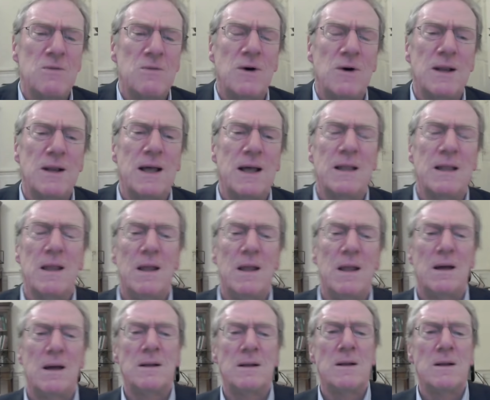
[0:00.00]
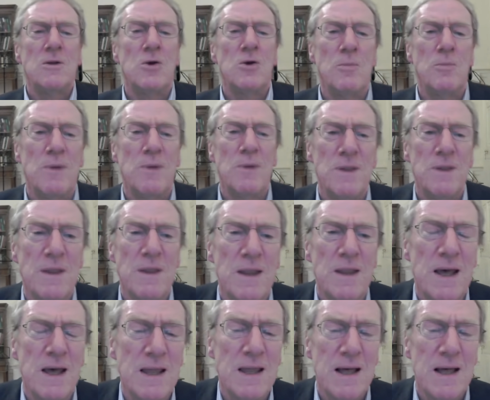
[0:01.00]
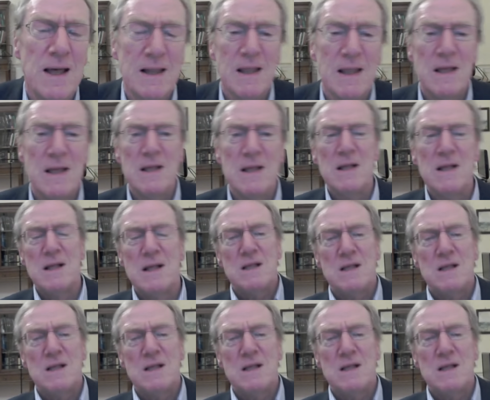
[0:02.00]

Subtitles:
on the one hand and on Europe on the other hand.